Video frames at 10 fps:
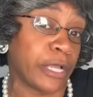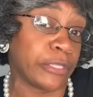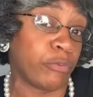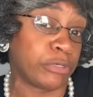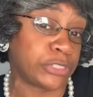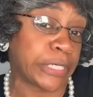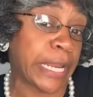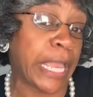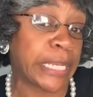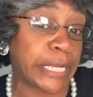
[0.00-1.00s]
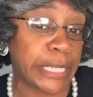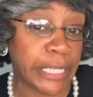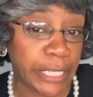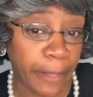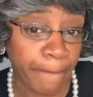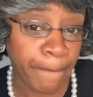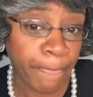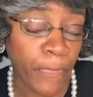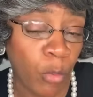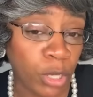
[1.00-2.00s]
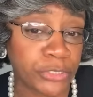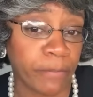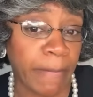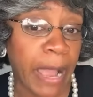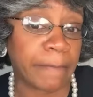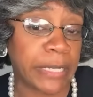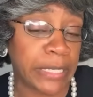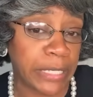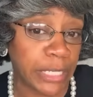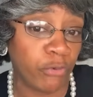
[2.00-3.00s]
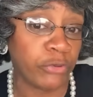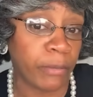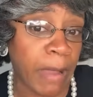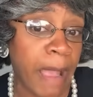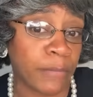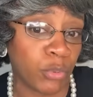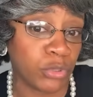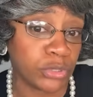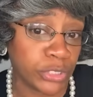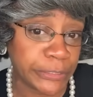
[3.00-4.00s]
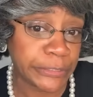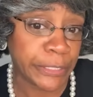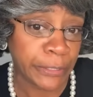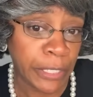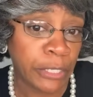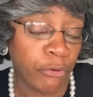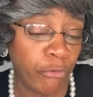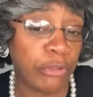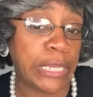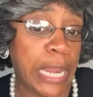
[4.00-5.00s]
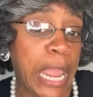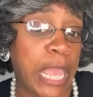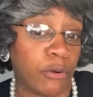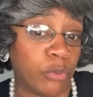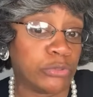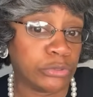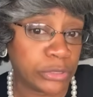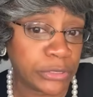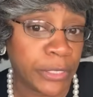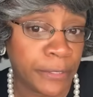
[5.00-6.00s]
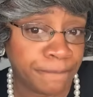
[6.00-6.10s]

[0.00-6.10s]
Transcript: because of what your nana did. What your mama did. Who your mama was. Who your daddy was.